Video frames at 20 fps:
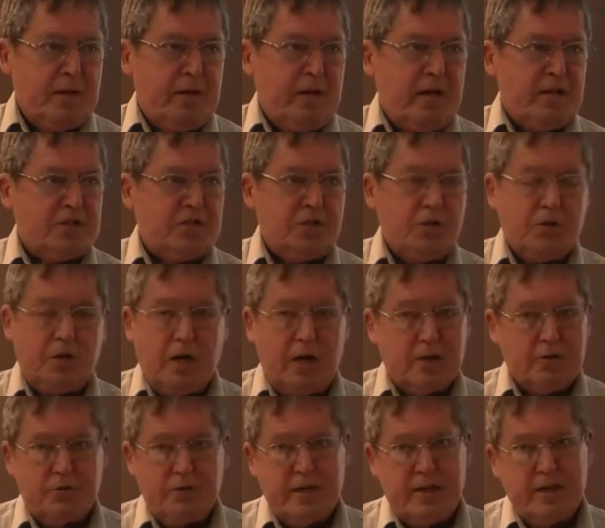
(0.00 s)
And so
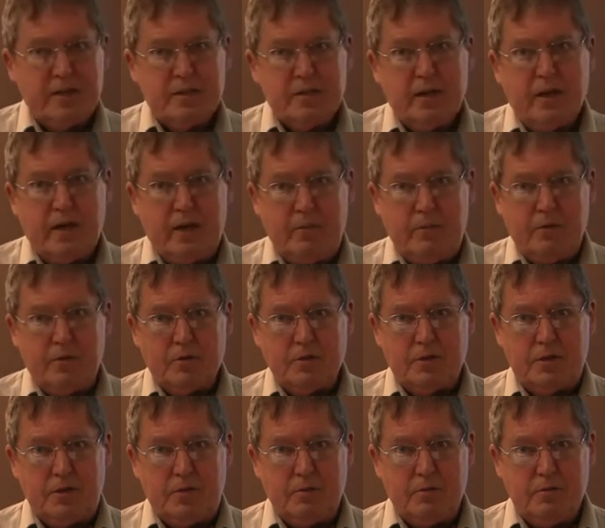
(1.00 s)
God created time
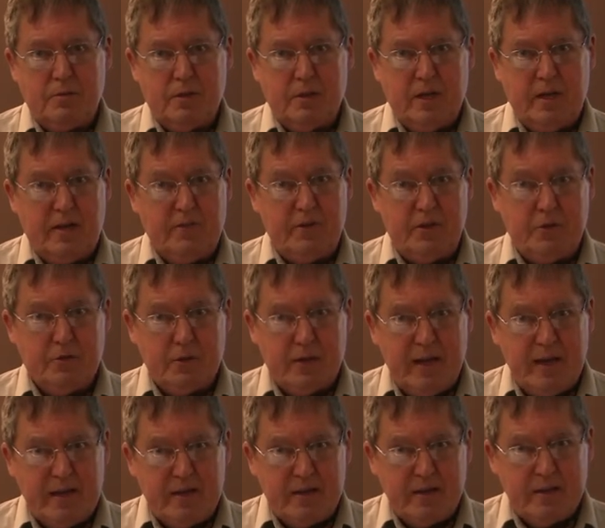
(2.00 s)
also. And if he
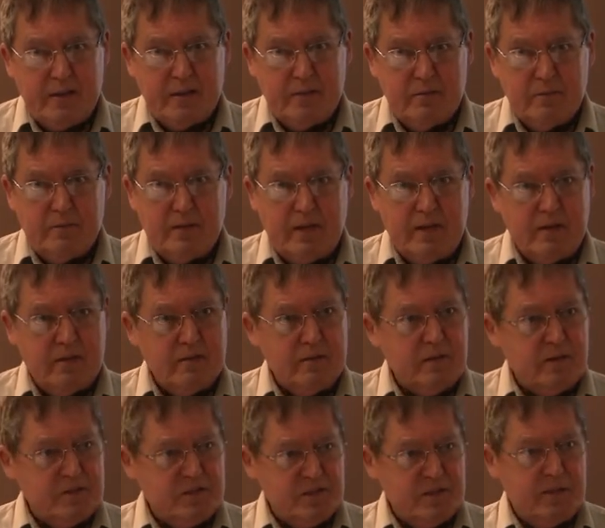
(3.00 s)
created it, then
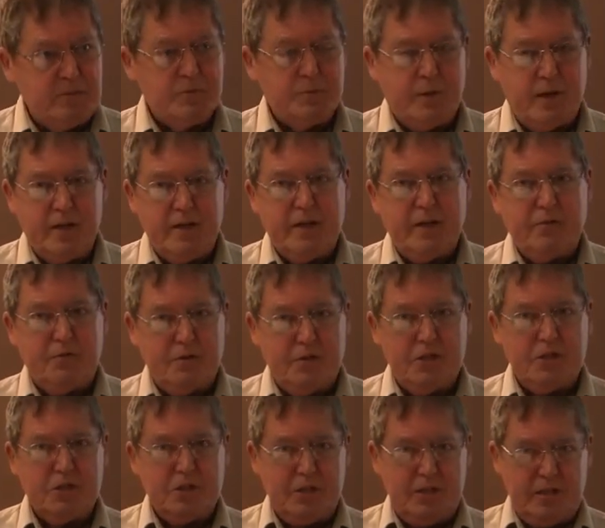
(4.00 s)
it seems by
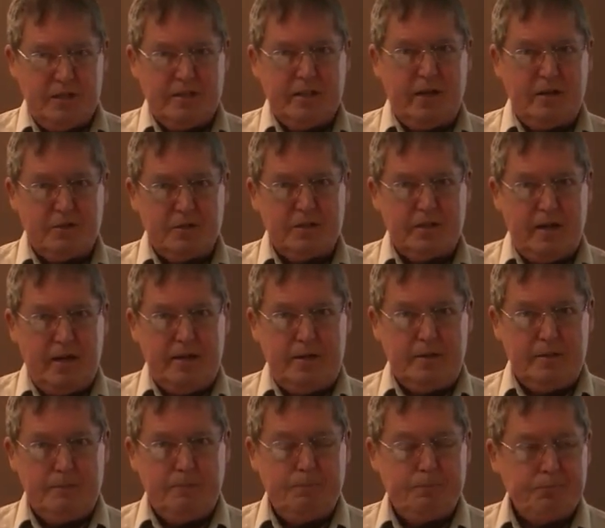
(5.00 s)
definition he's outside
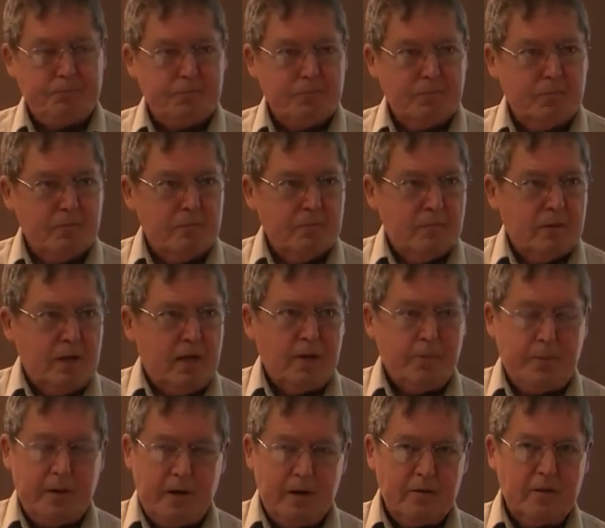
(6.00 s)
it. And
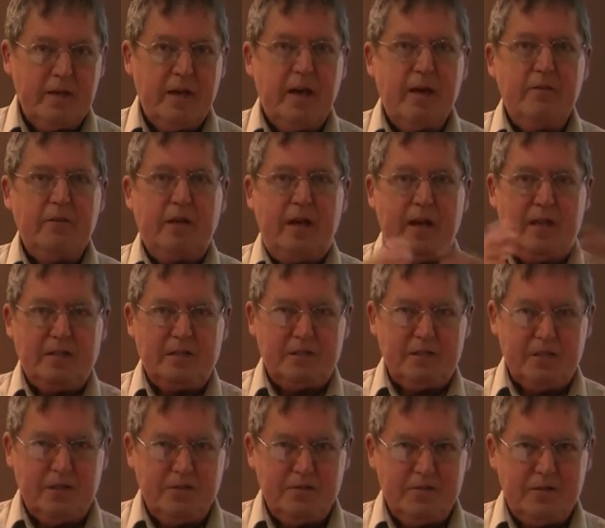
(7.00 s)
apparently heaven has
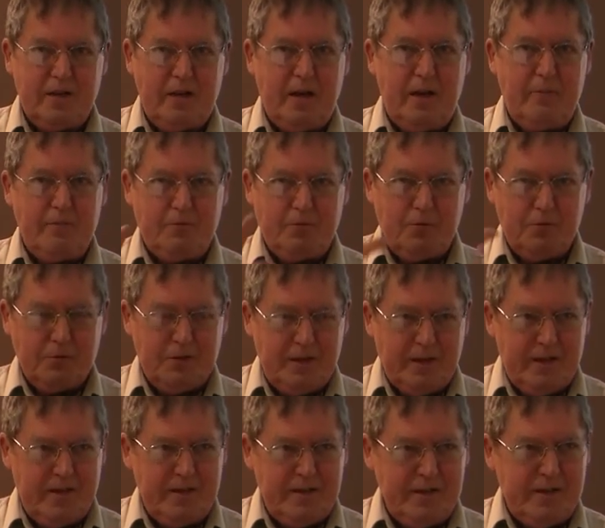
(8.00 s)
its own time, and we won't
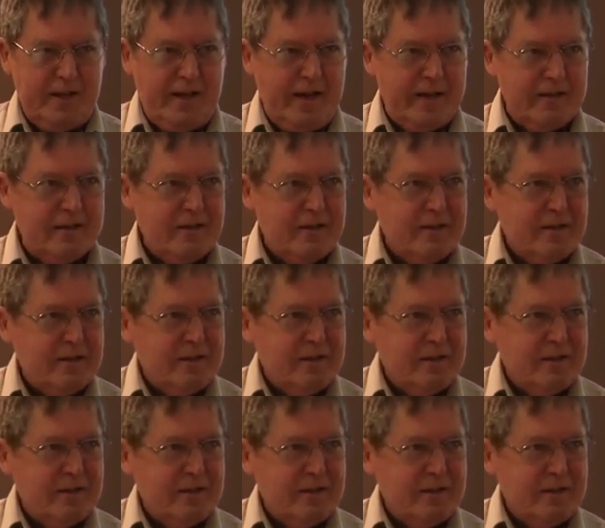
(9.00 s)
get into that.